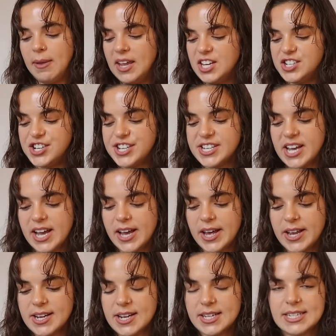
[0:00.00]
peachy
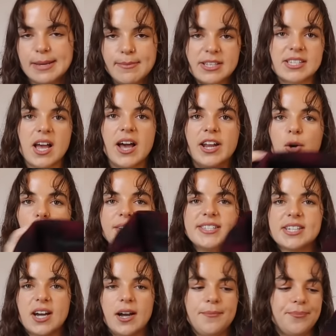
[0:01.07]
den Diva skirt and
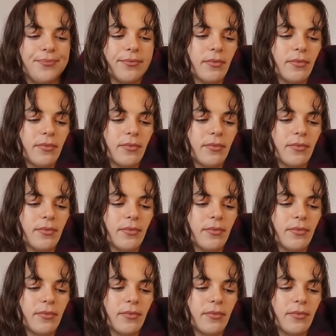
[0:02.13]
oyster.